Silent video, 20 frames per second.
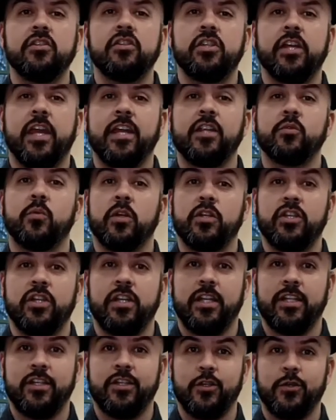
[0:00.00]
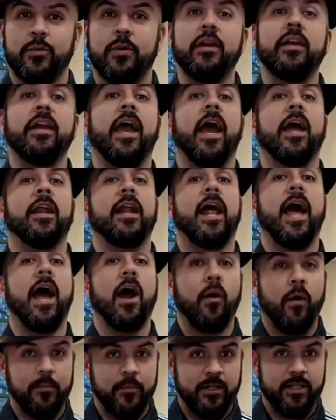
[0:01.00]
change what you need to do and
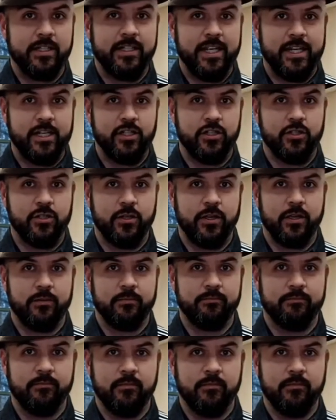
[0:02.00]
how I'm going to teach it to you.